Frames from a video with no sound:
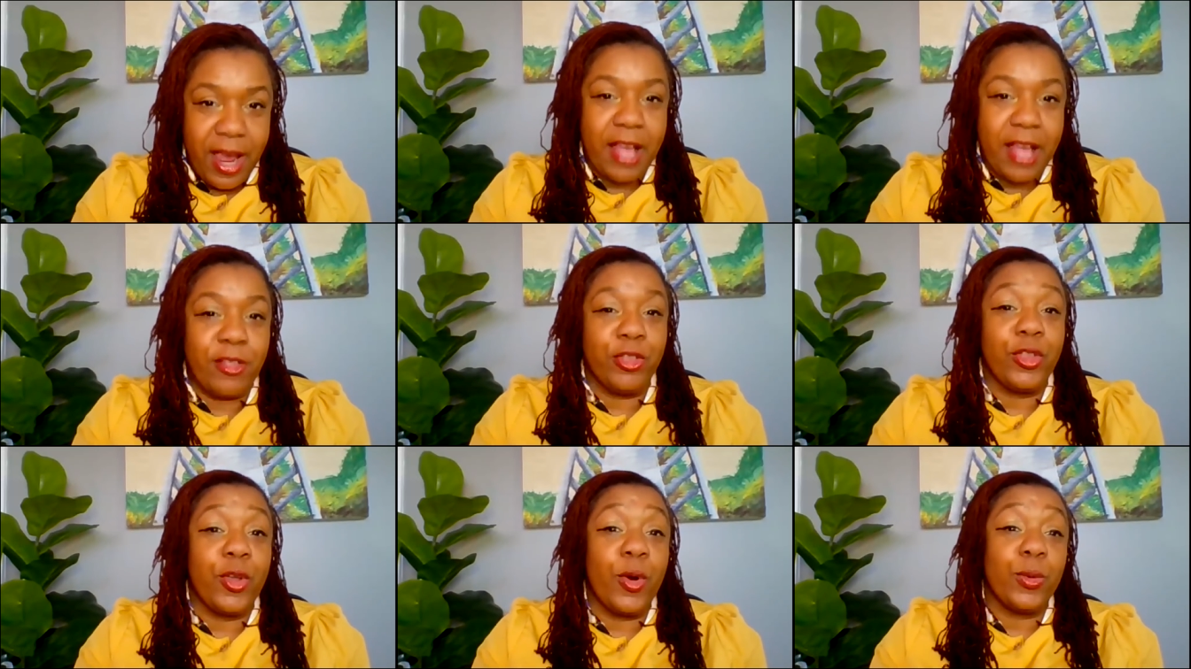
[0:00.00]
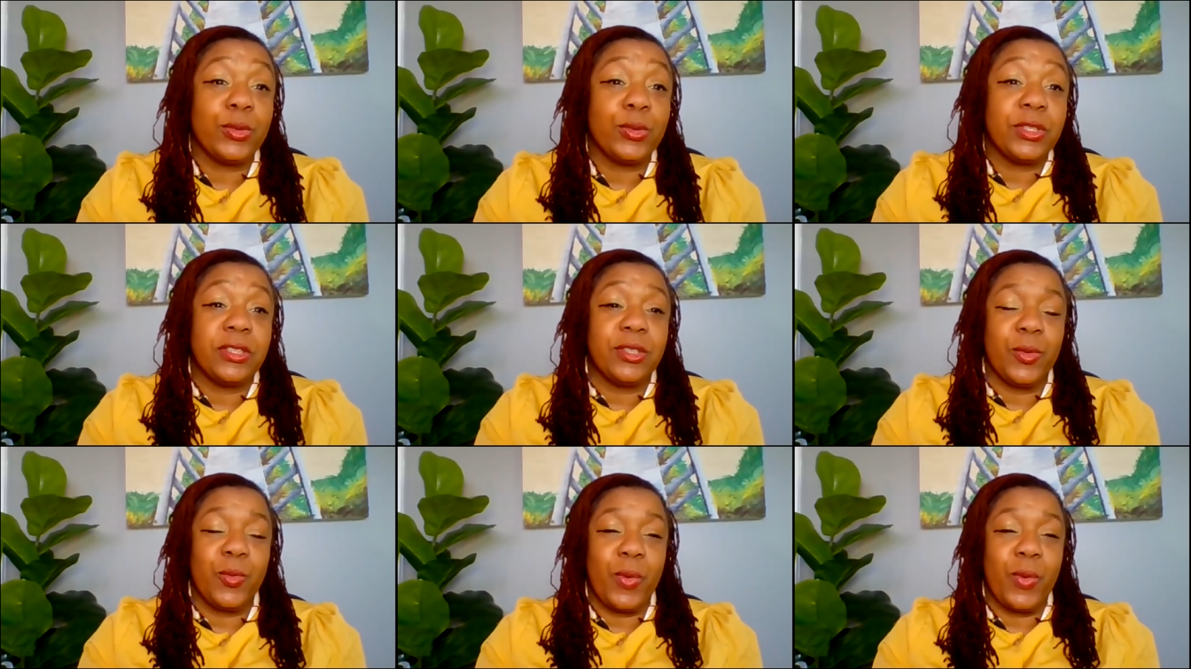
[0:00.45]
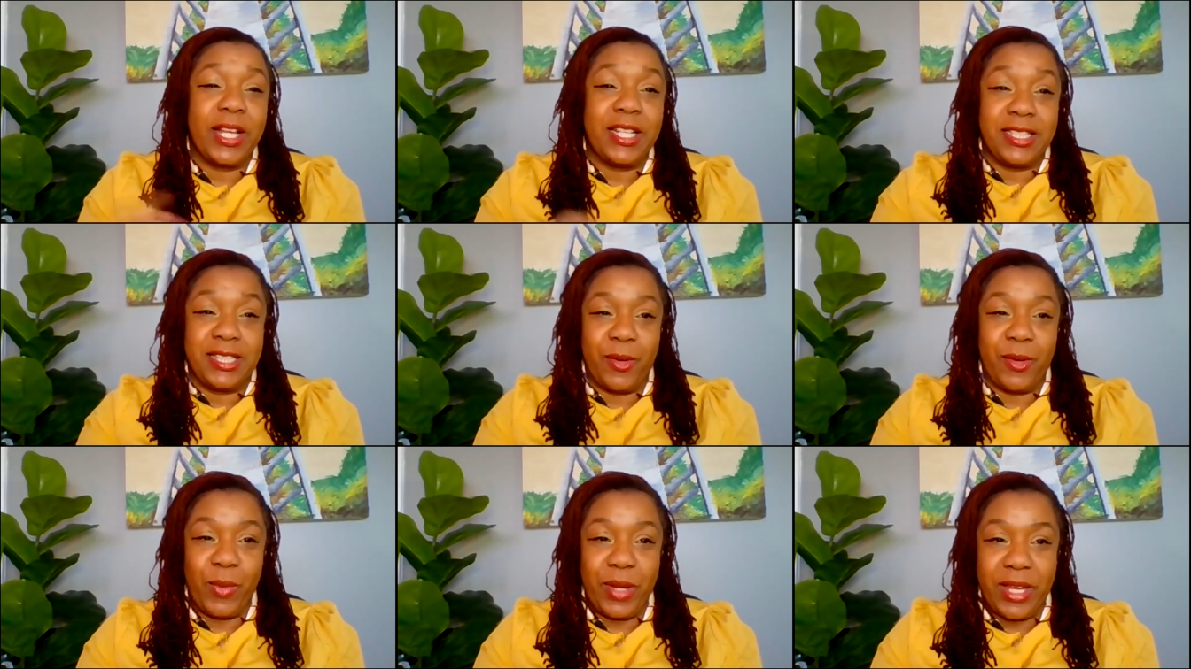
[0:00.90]
And those are the
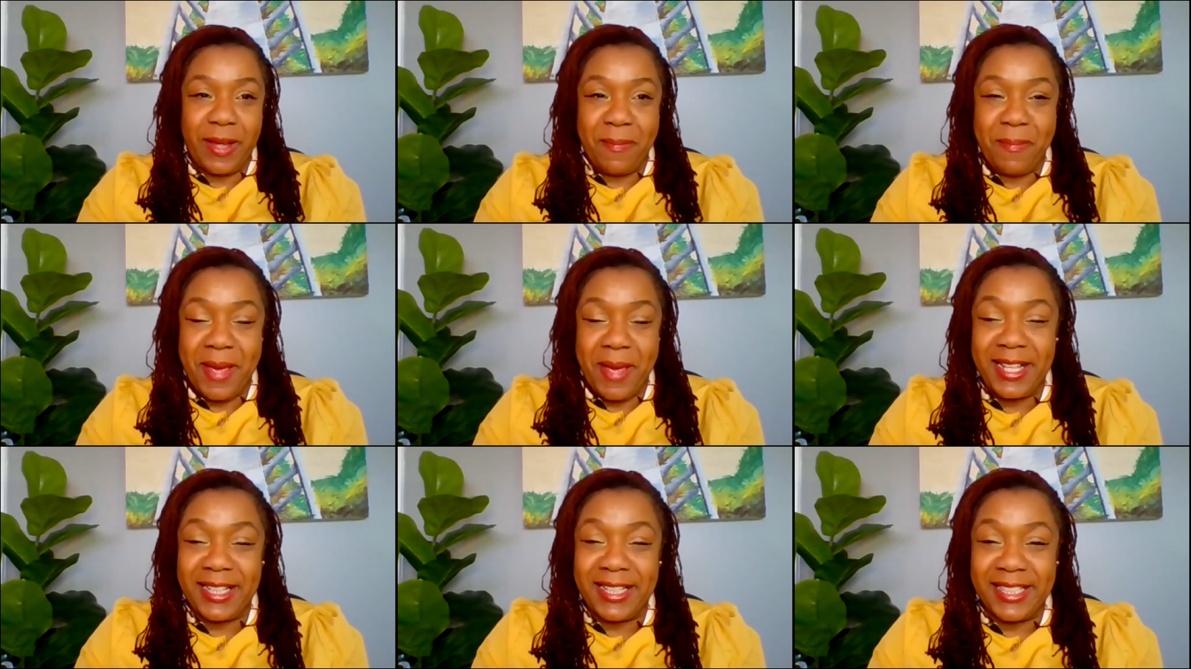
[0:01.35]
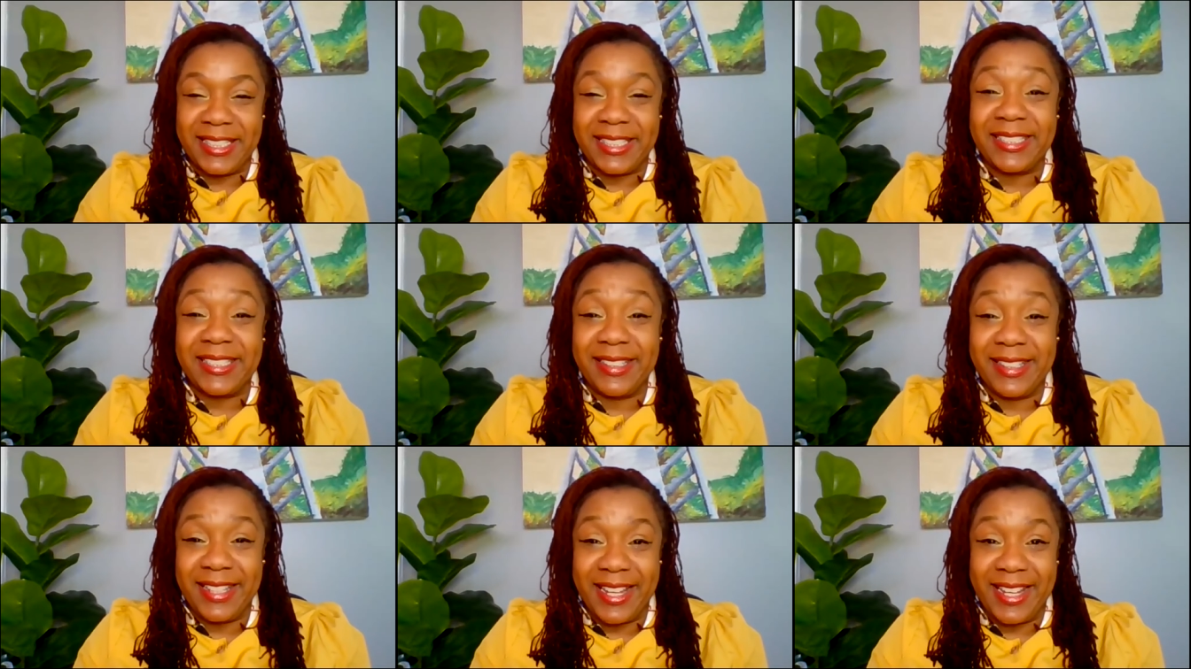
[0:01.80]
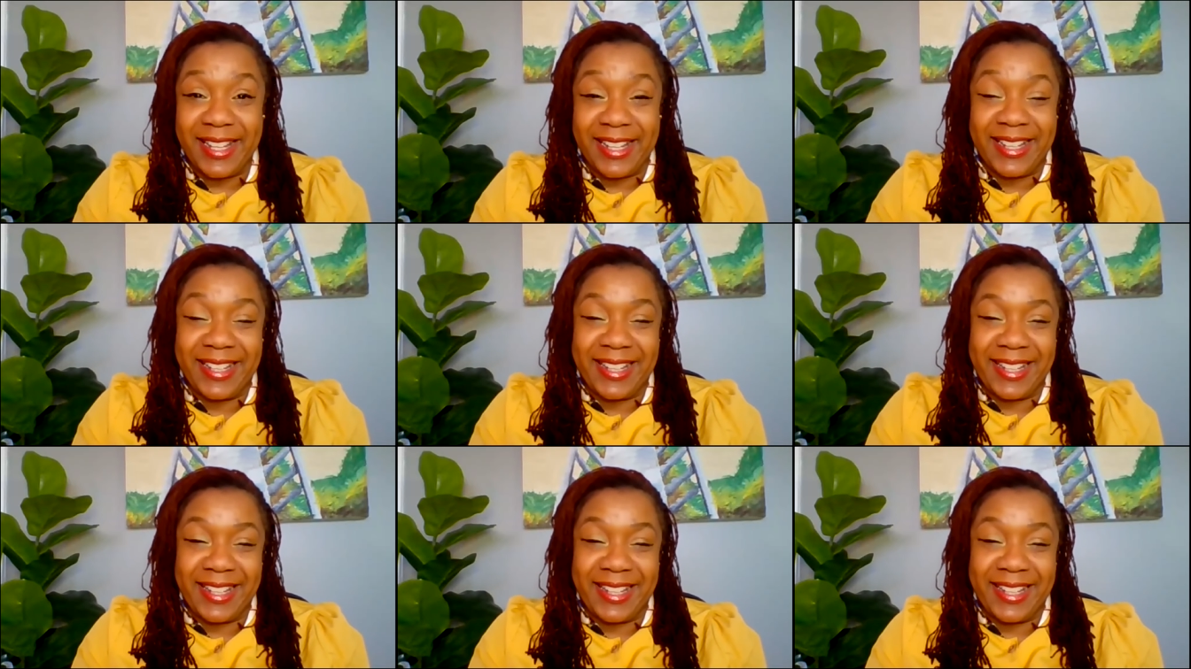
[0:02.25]
ways that we can make this stick.